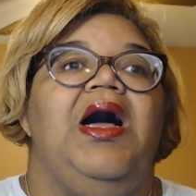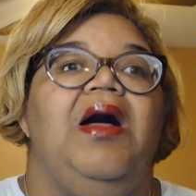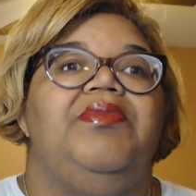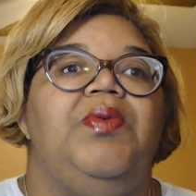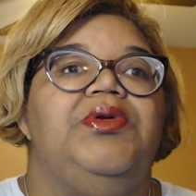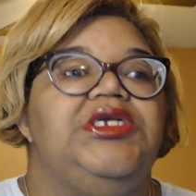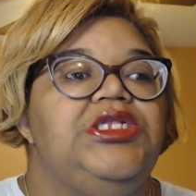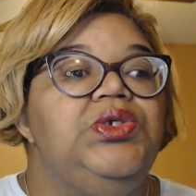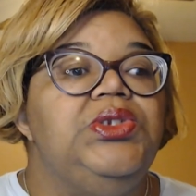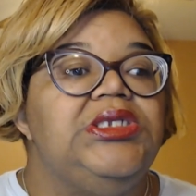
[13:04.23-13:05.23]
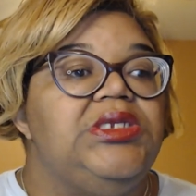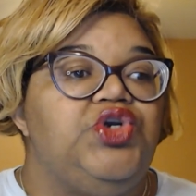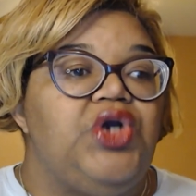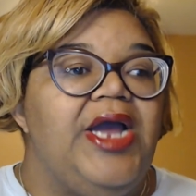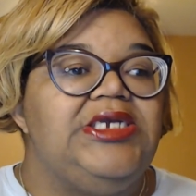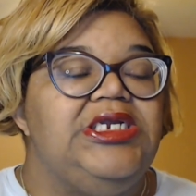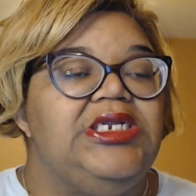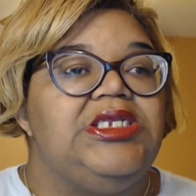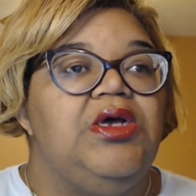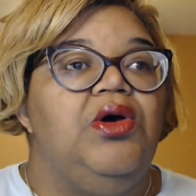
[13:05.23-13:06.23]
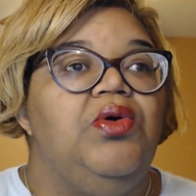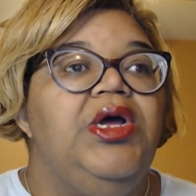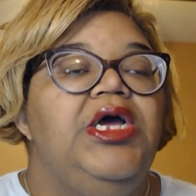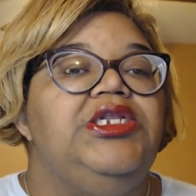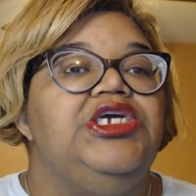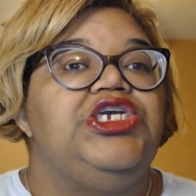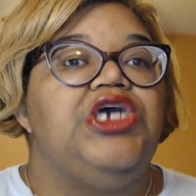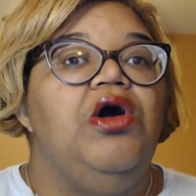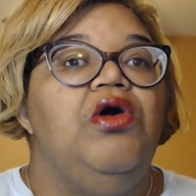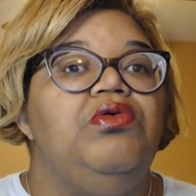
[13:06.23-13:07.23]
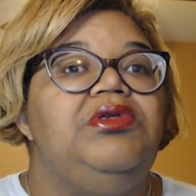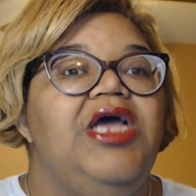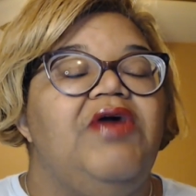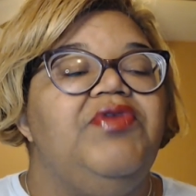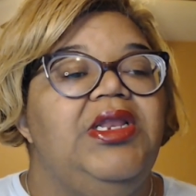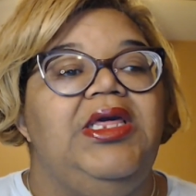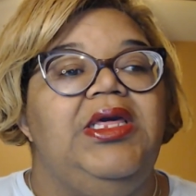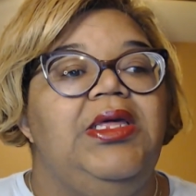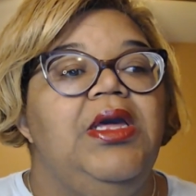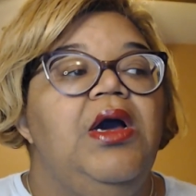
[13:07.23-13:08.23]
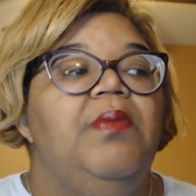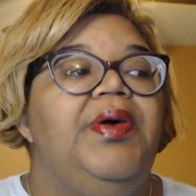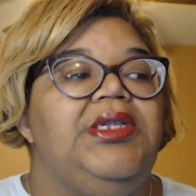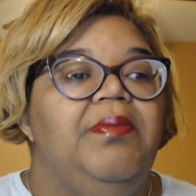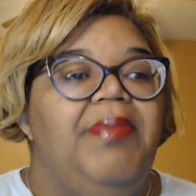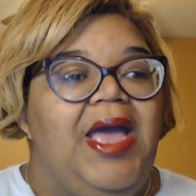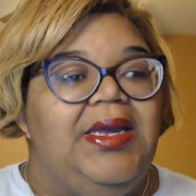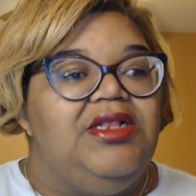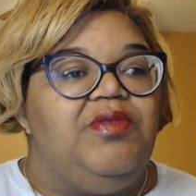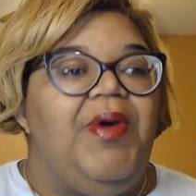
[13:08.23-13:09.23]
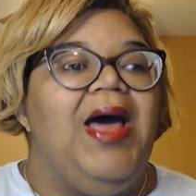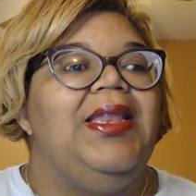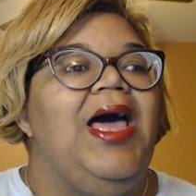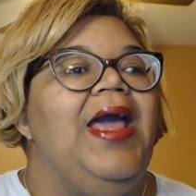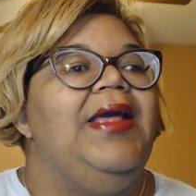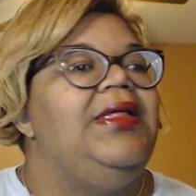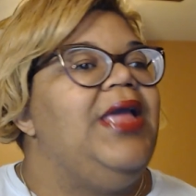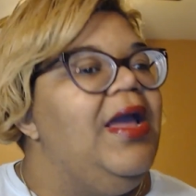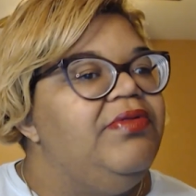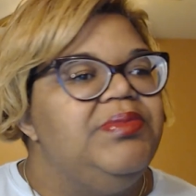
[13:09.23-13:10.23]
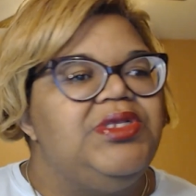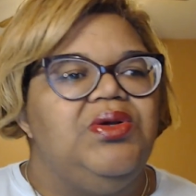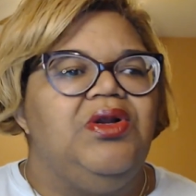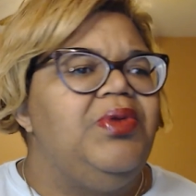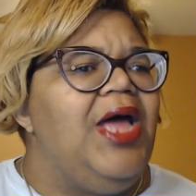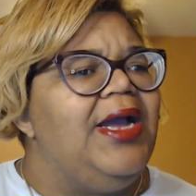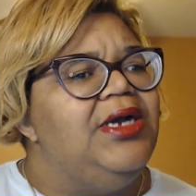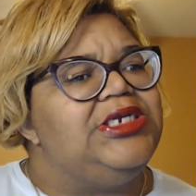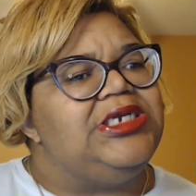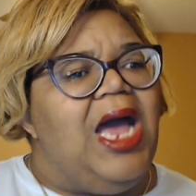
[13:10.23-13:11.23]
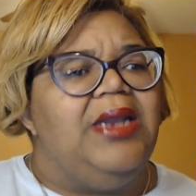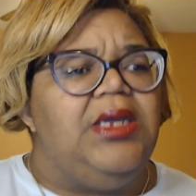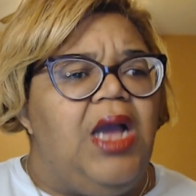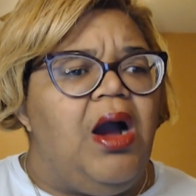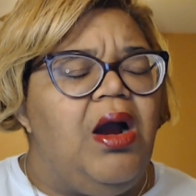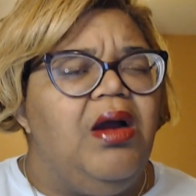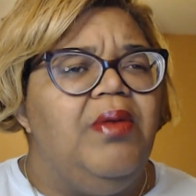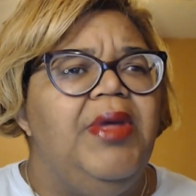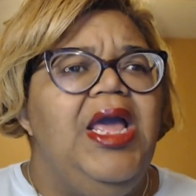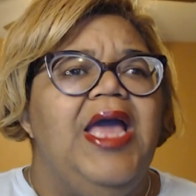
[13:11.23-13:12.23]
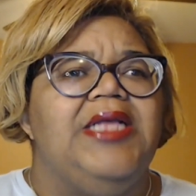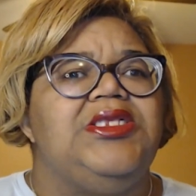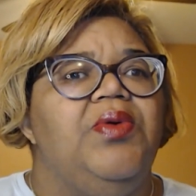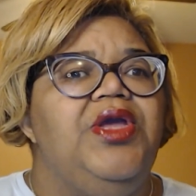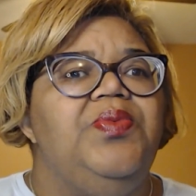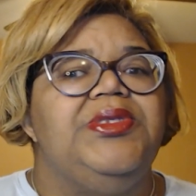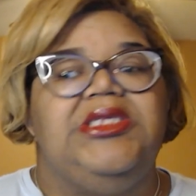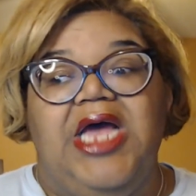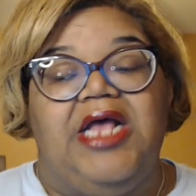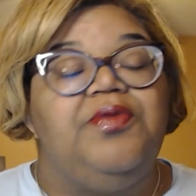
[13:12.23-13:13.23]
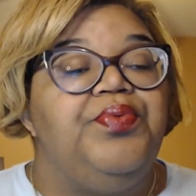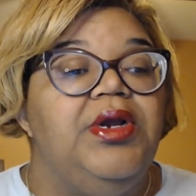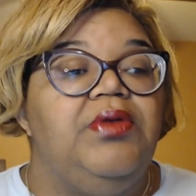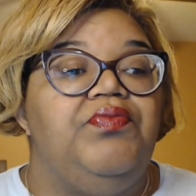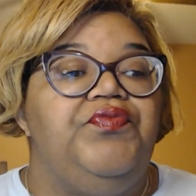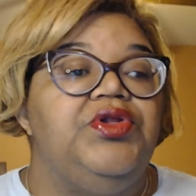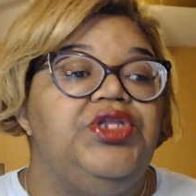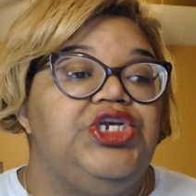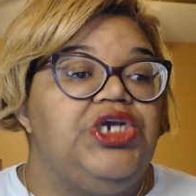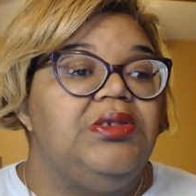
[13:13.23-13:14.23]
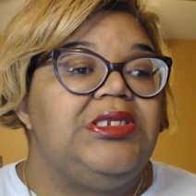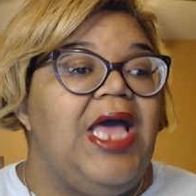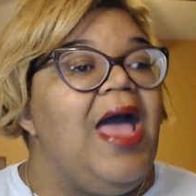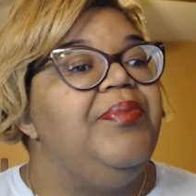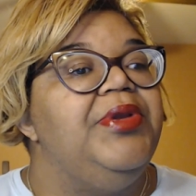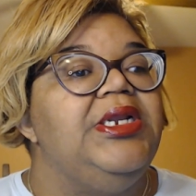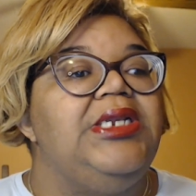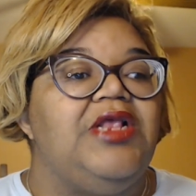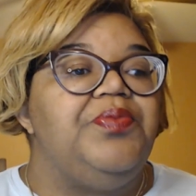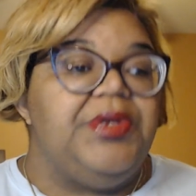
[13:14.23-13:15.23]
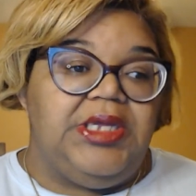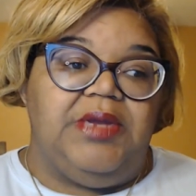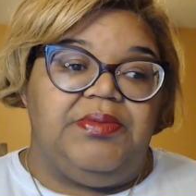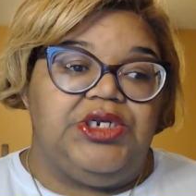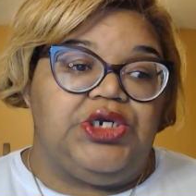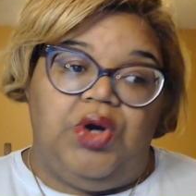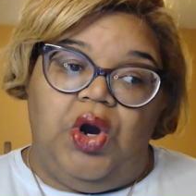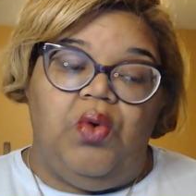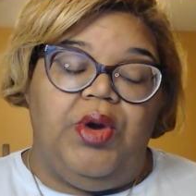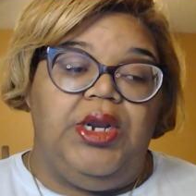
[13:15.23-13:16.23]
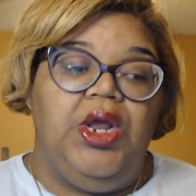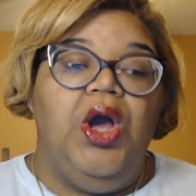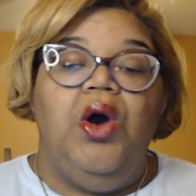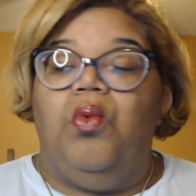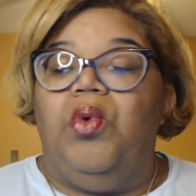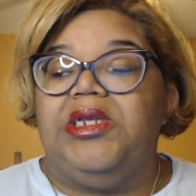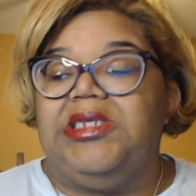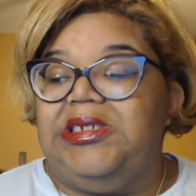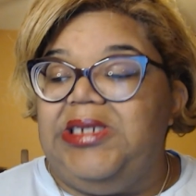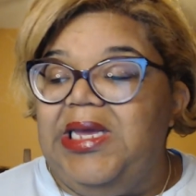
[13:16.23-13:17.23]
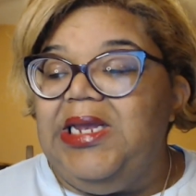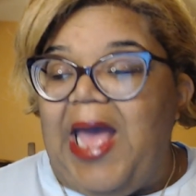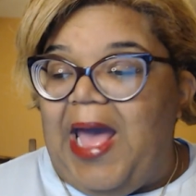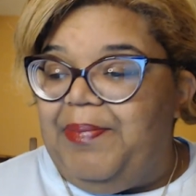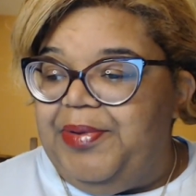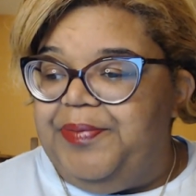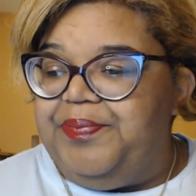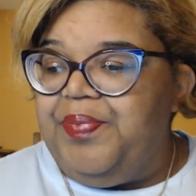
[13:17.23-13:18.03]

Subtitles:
they were just losing some traction. And so the show definitely put them back in the spotlight, gave them sort of like a shot in the arm. And so he was desperate for the show to happen and desperate to keep the show going once it did happen.